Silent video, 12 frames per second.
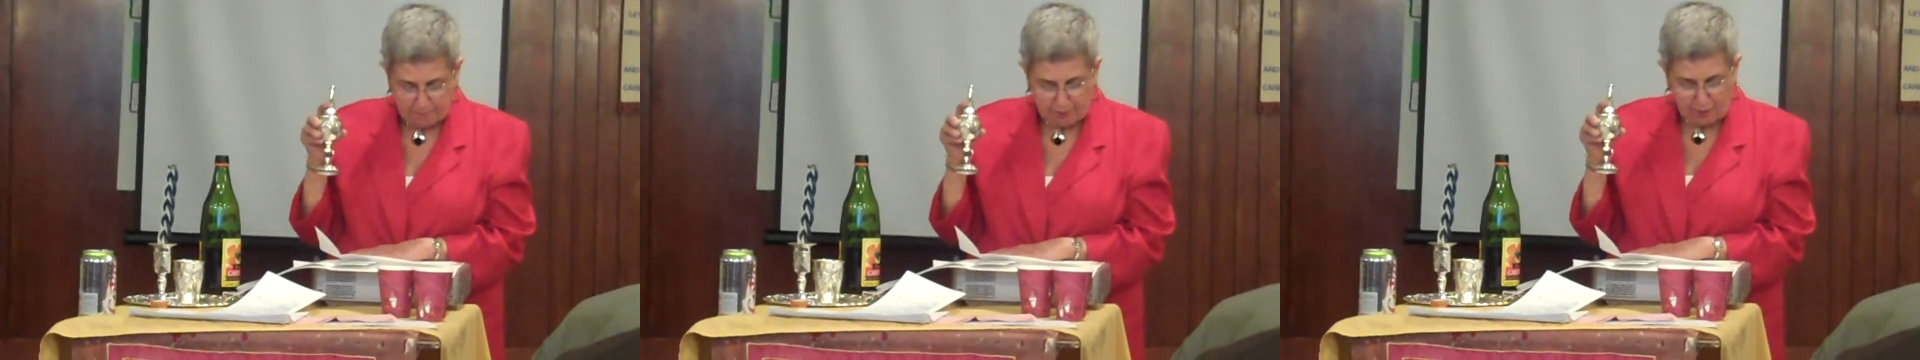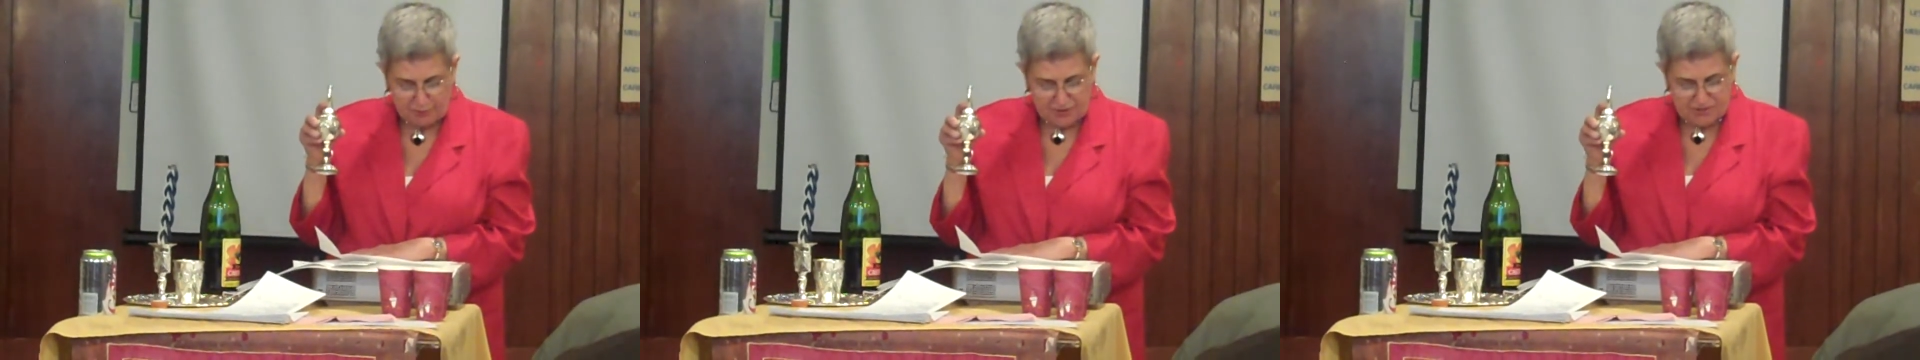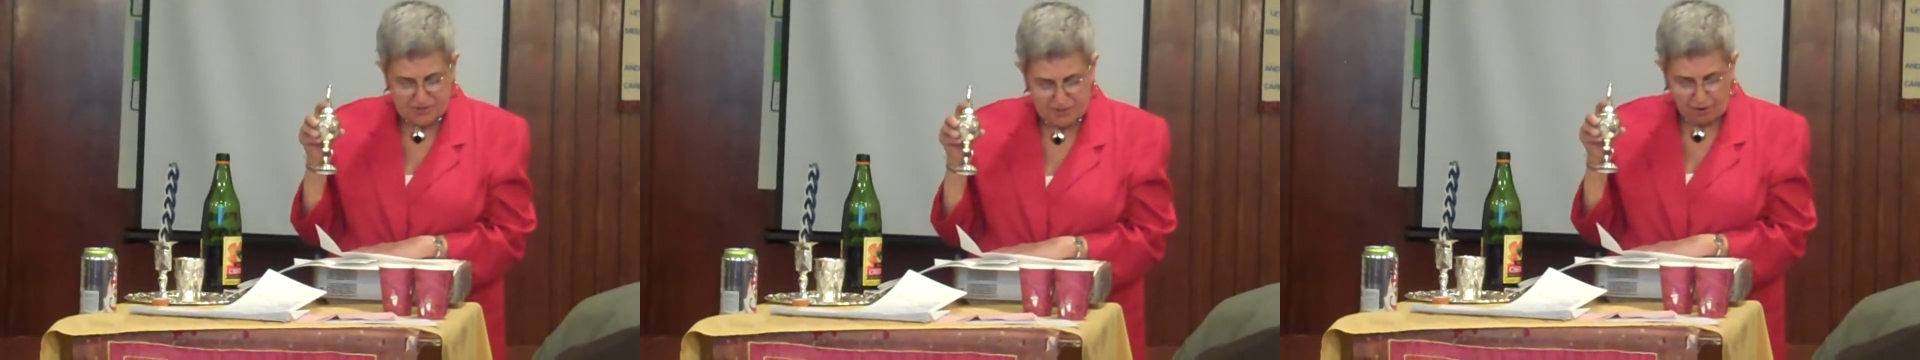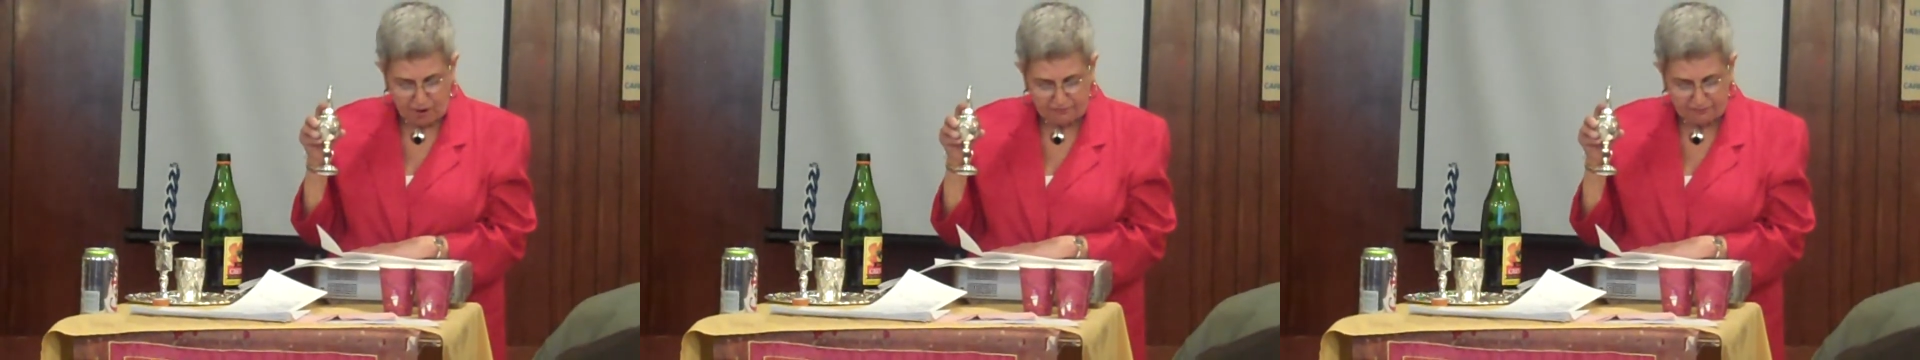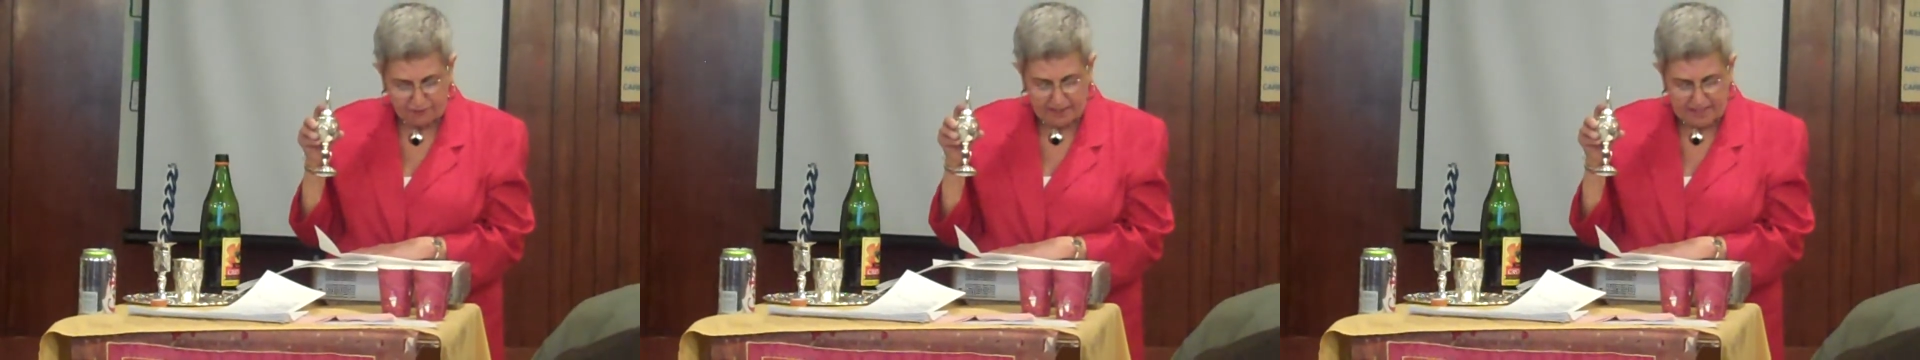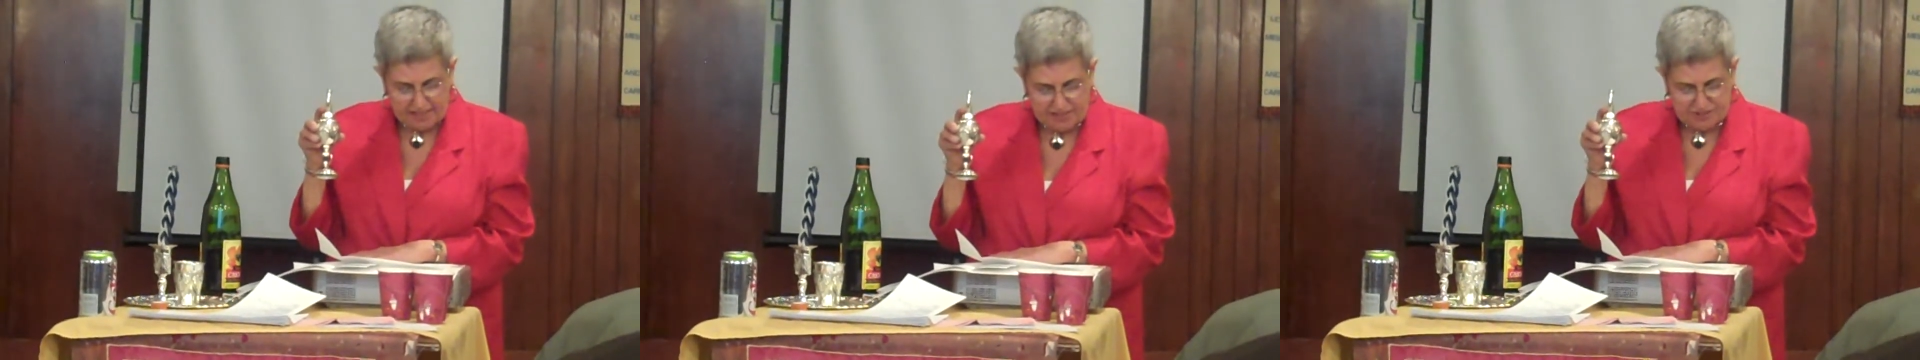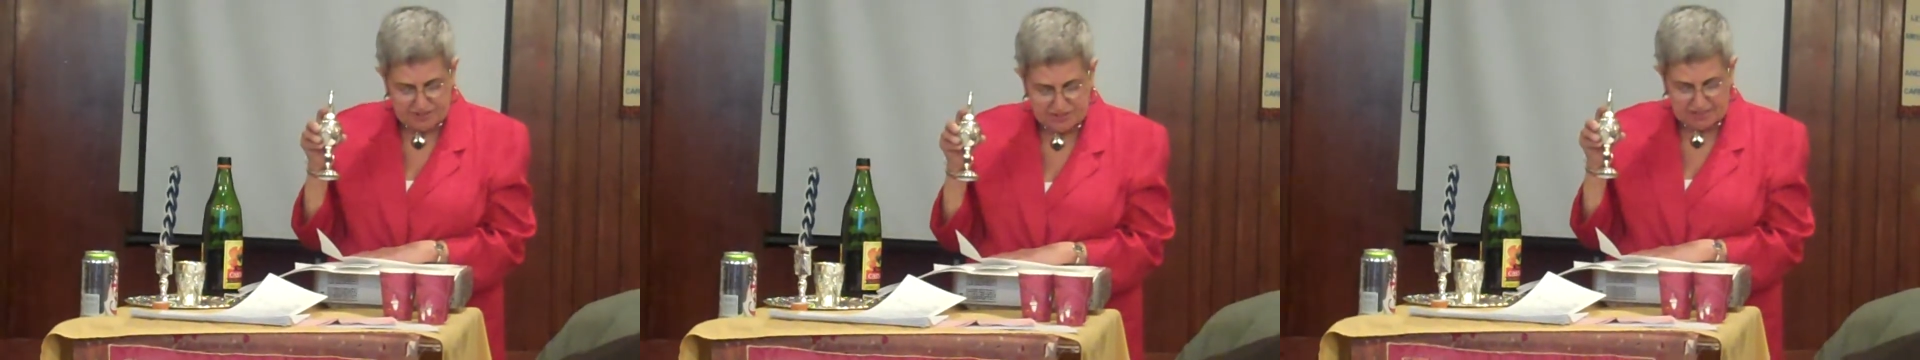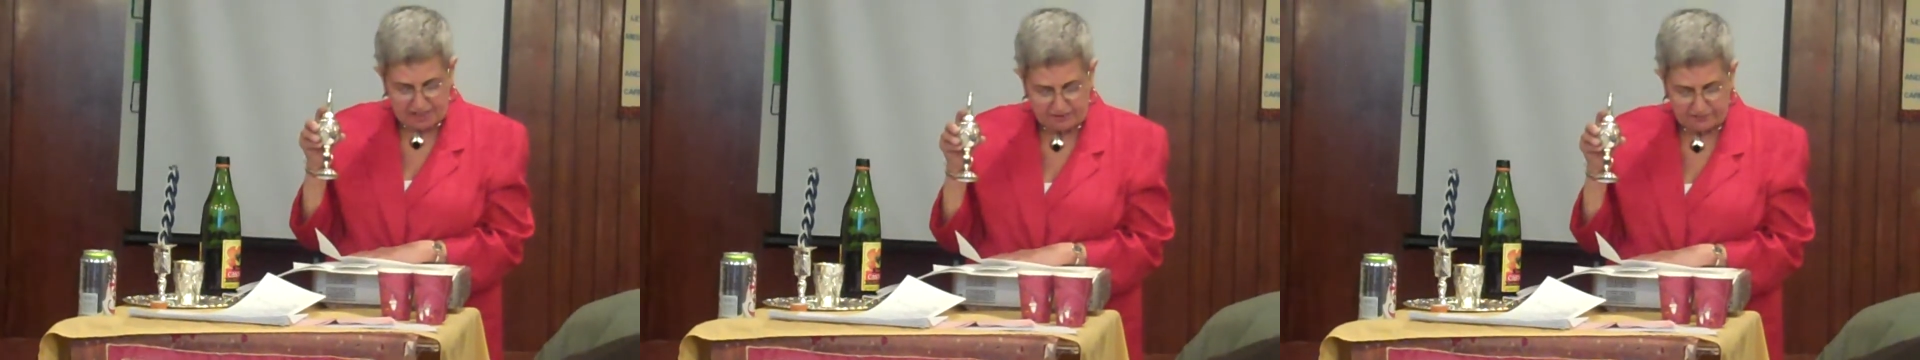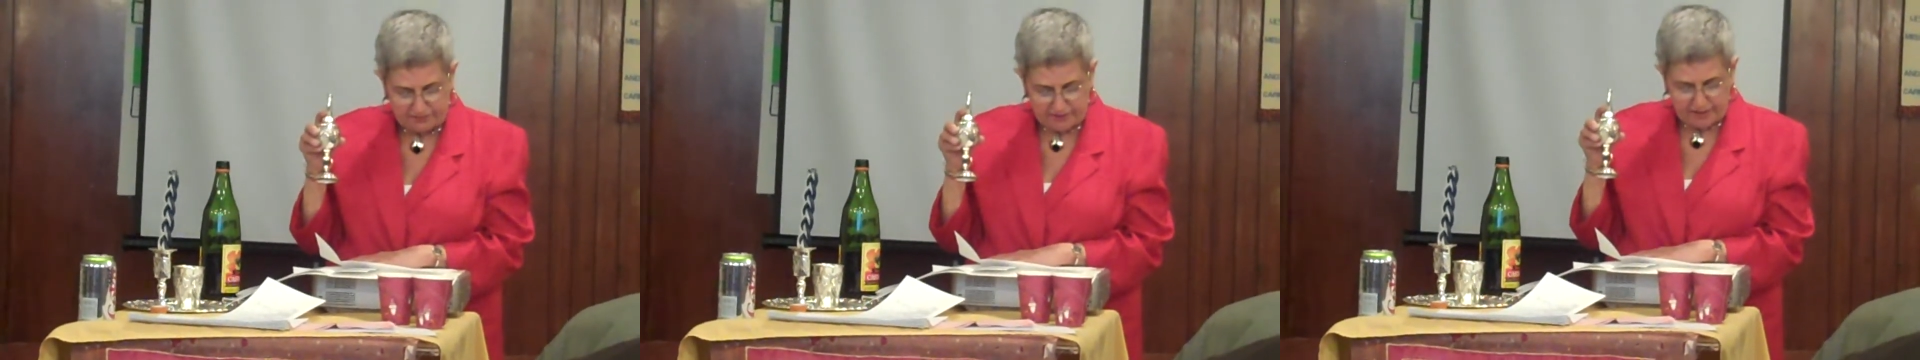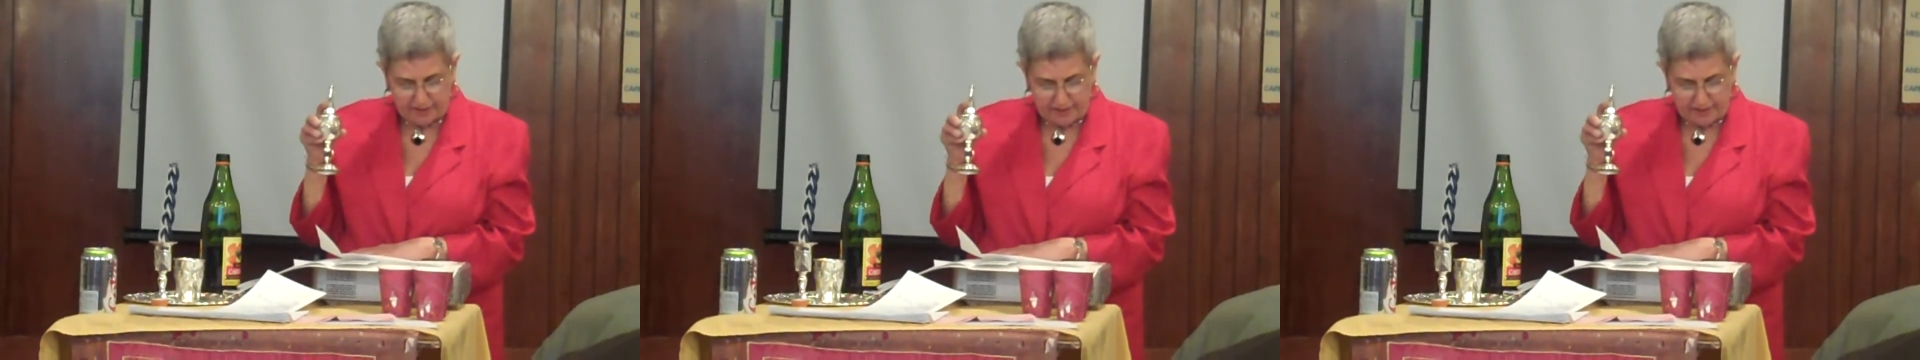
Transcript: both as an offering in itself